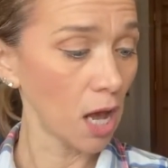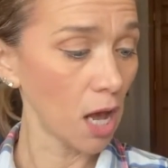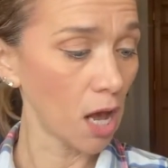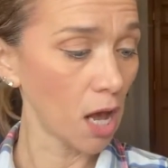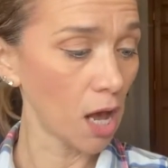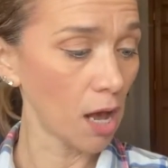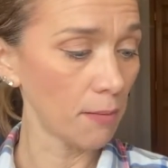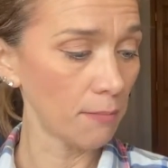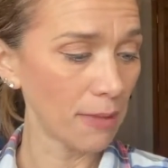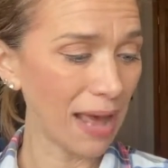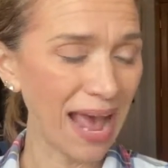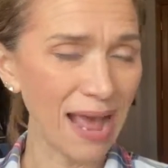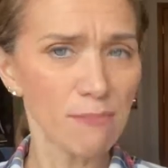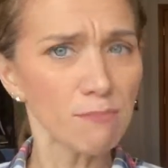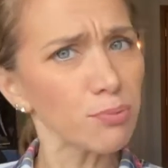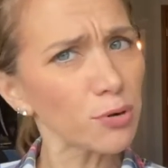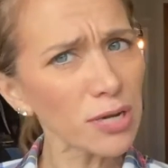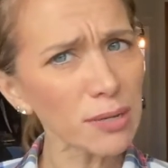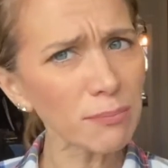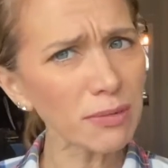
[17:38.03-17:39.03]
Um,
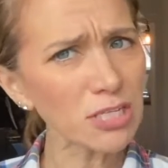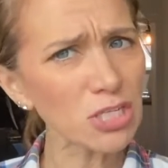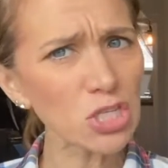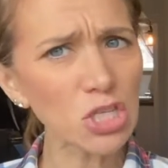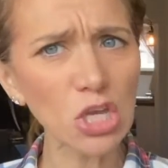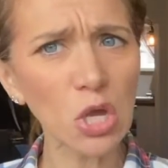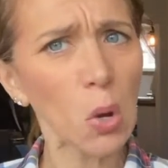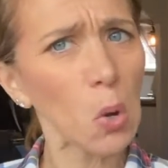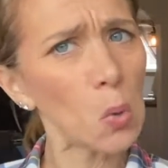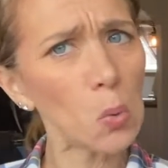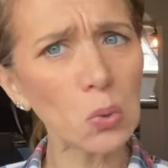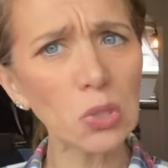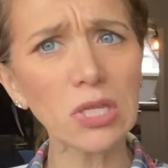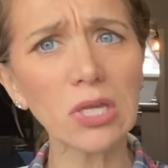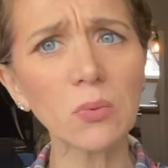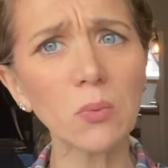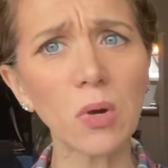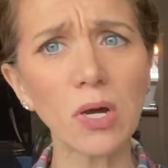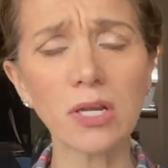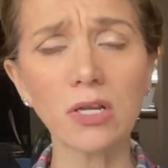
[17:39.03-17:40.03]
I'm pretty much the
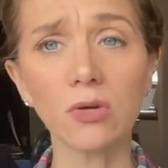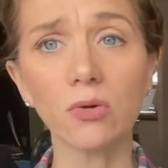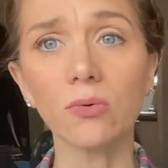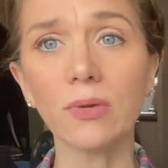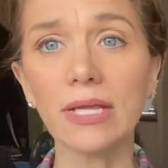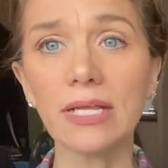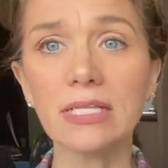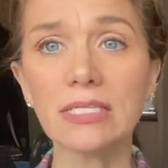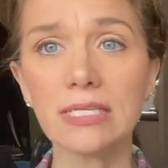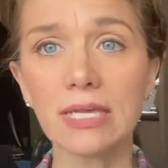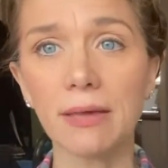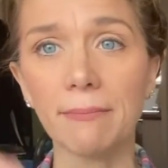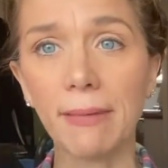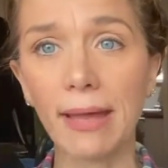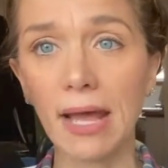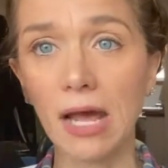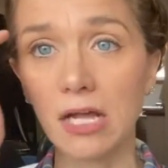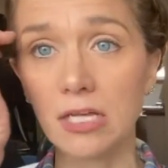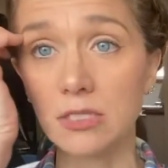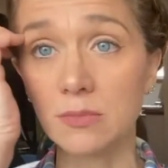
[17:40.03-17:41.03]
only one who eats it.
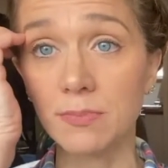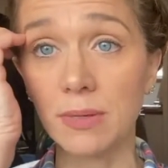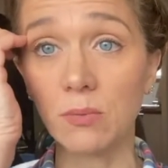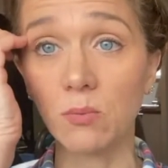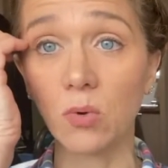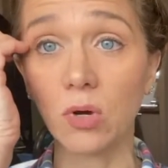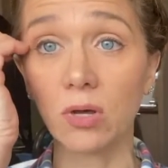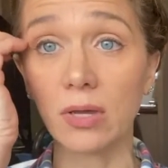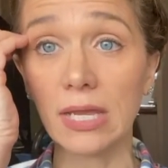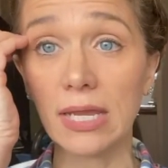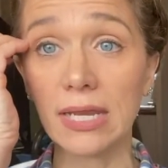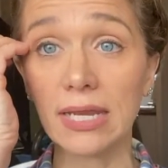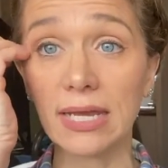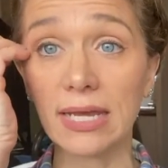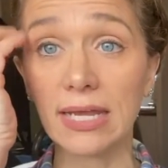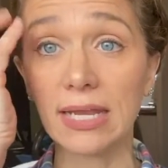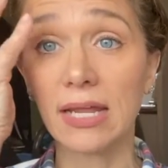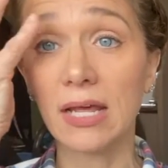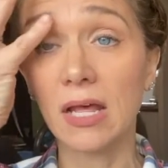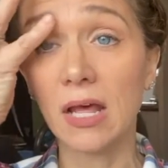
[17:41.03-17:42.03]
My husband will eat
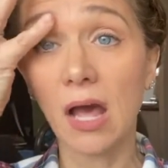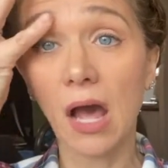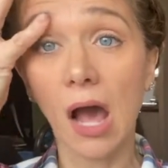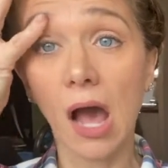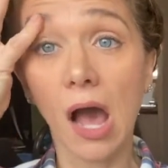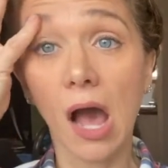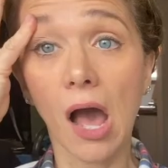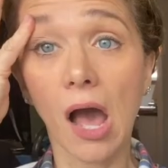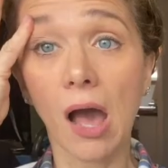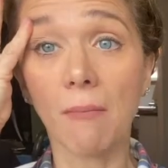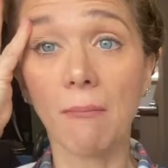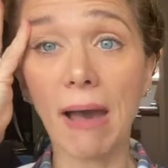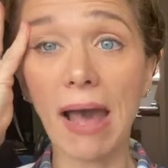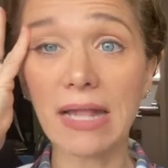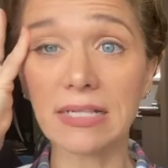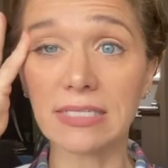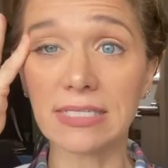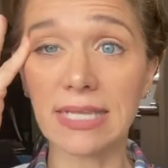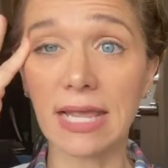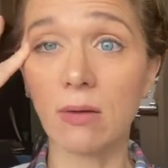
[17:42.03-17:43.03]
it um,
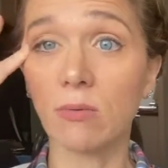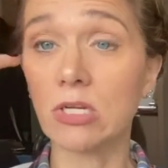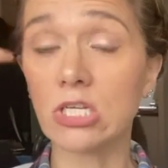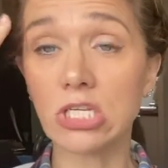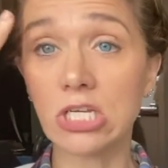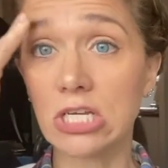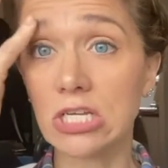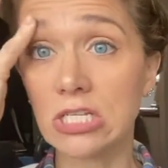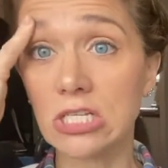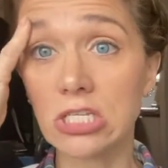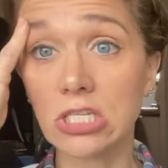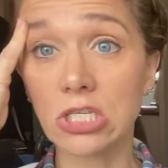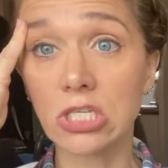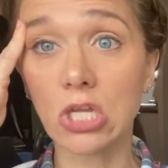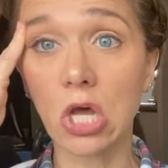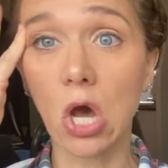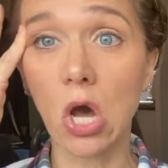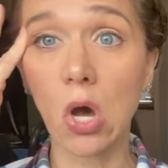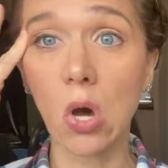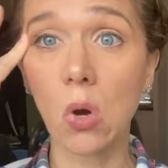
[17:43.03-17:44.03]
on sandwiches,
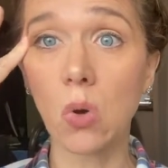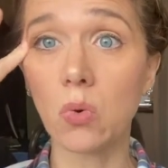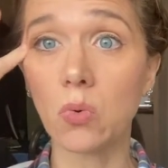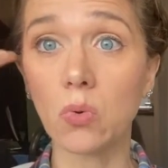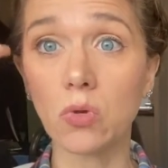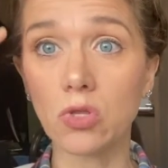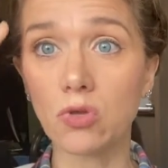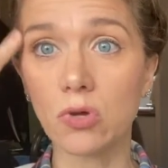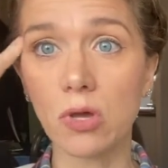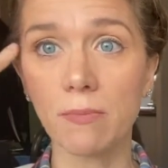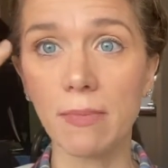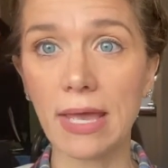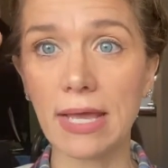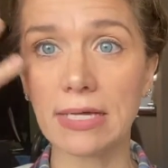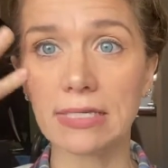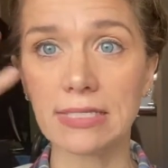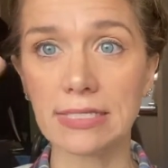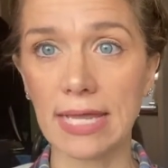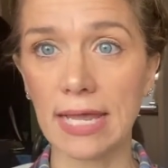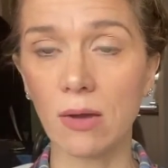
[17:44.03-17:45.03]
so you can
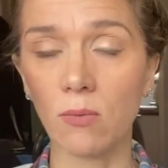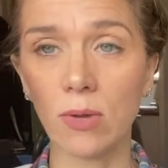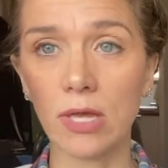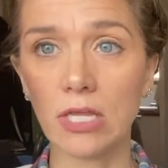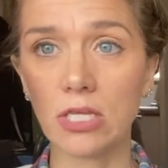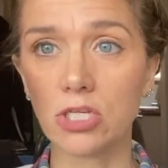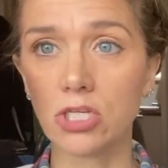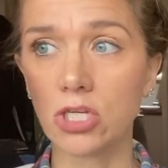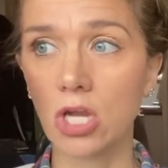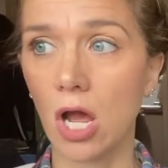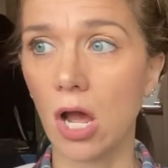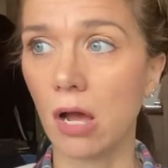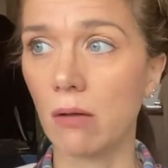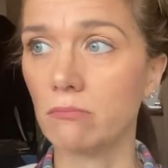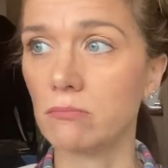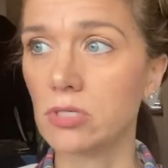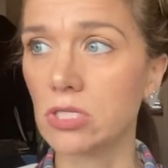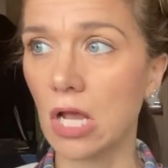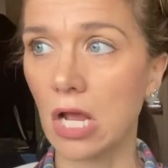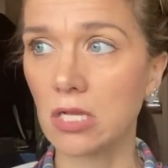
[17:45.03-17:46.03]
make a sandwich,
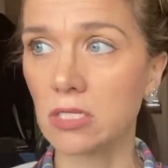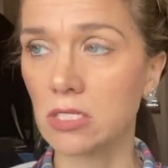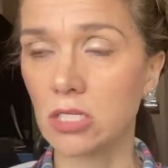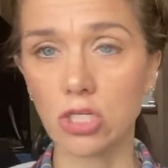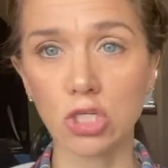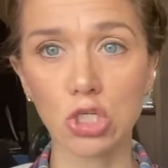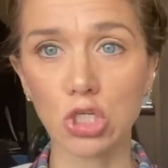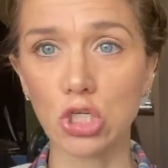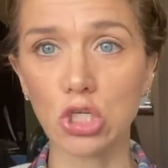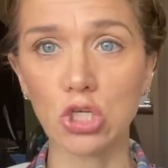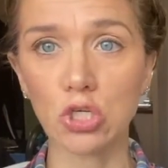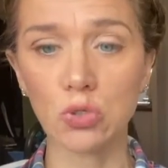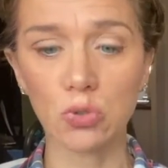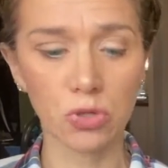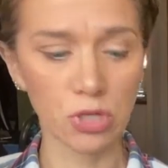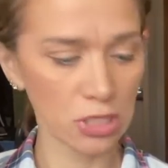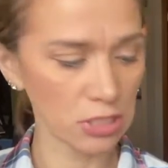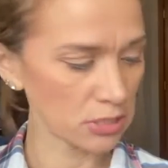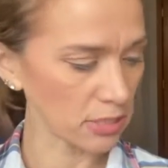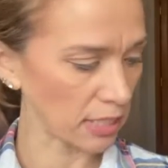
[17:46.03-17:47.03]
um, sausage
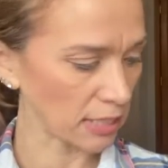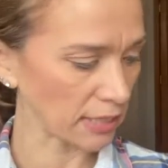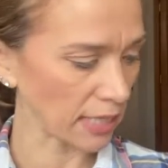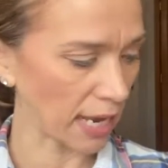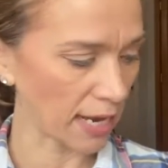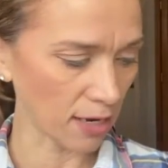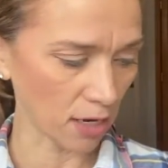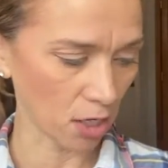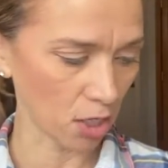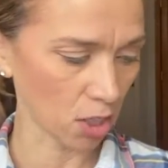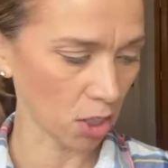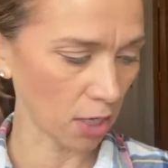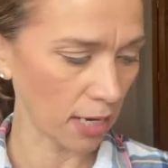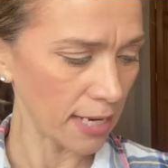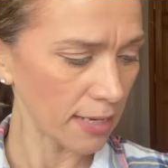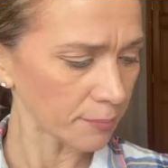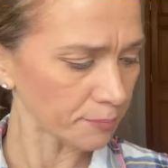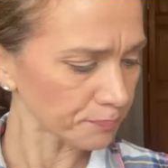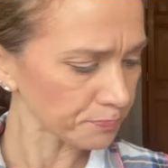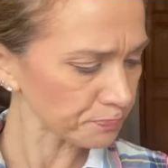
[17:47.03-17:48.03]
too, things like that are
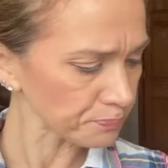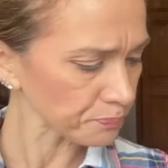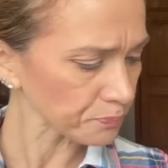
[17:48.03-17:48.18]
great.